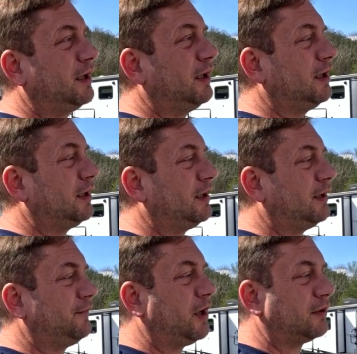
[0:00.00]
And
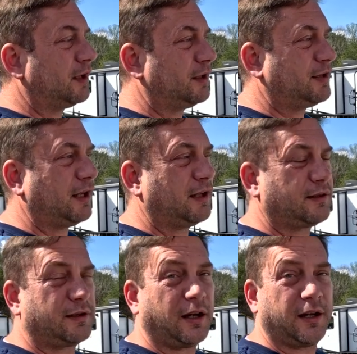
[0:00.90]
if y'all get a
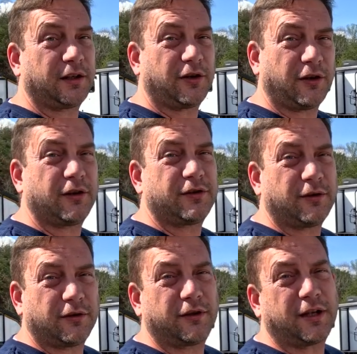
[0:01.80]
chance, I encourage
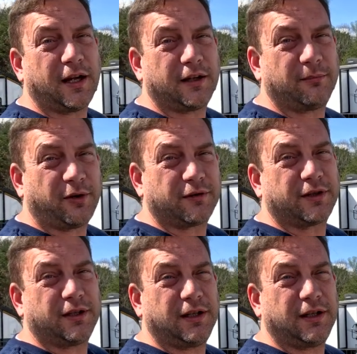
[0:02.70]
you to look at it in person,